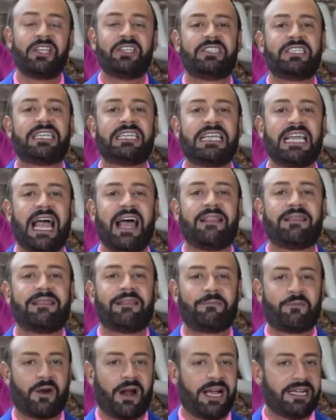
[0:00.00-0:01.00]
to get
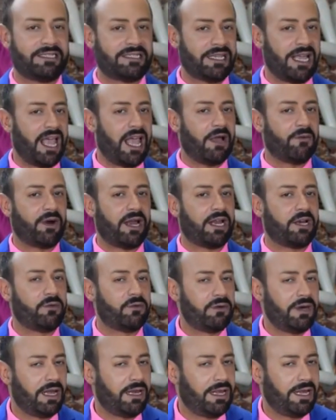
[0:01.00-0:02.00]
the price and what it
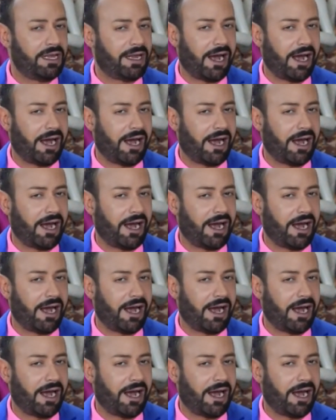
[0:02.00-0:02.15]
really